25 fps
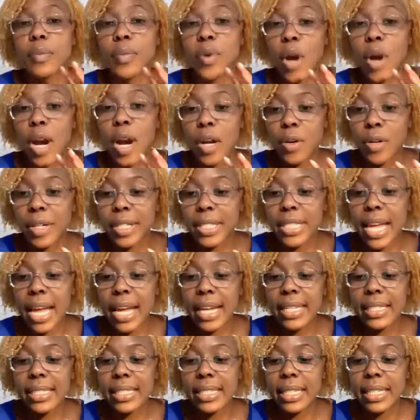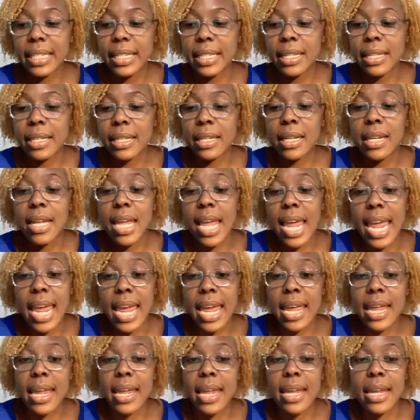prioritizing
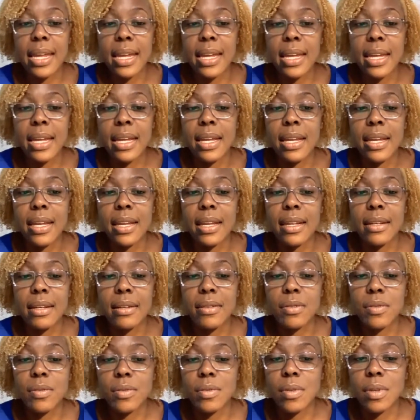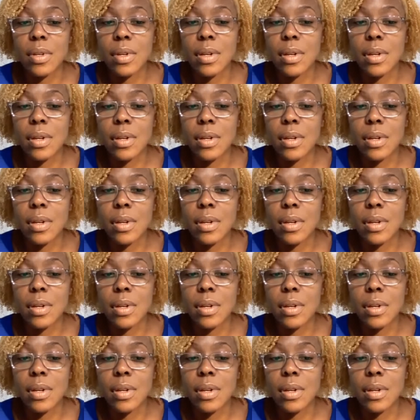and